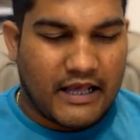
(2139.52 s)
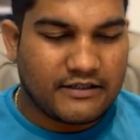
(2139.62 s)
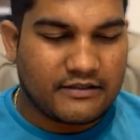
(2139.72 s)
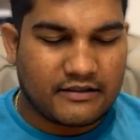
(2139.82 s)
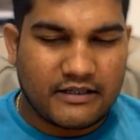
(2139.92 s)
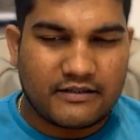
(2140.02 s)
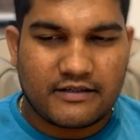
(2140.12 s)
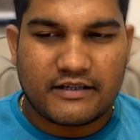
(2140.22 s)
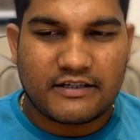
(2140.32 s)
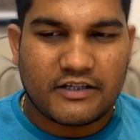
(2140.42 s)
Hence things
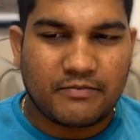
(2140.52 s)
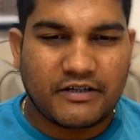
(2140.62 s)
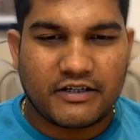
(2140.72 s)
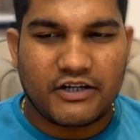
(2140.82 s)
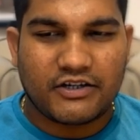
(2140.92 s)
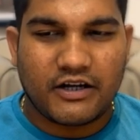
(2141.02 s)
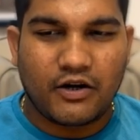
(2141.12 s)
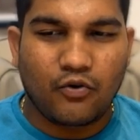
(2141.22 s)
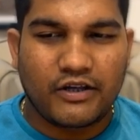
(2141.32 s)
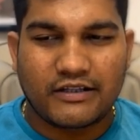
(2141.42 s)
such as
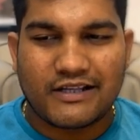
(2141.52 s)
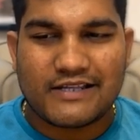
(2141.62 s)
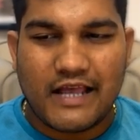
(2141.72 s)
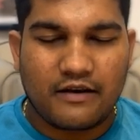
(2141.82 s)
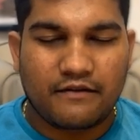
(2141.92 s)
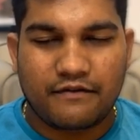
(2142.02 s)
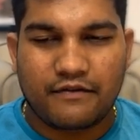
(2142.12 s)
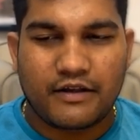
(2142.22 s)
meditation, knowing the self,